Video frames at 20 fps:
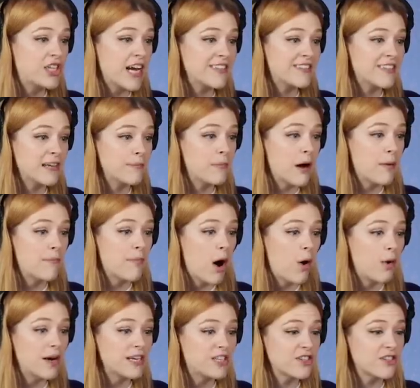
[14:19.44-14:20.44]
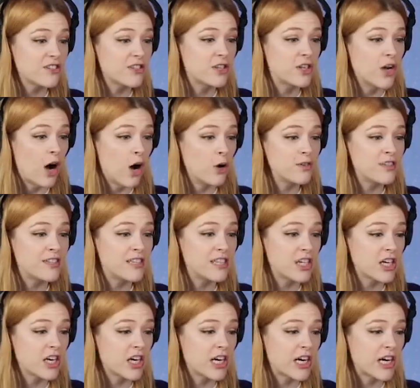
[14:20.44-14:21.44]
Jason Momoa just
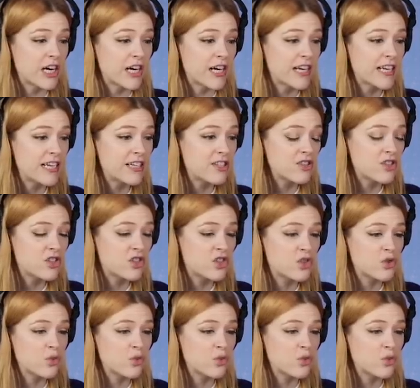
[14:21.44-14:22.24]
ghosted her. He just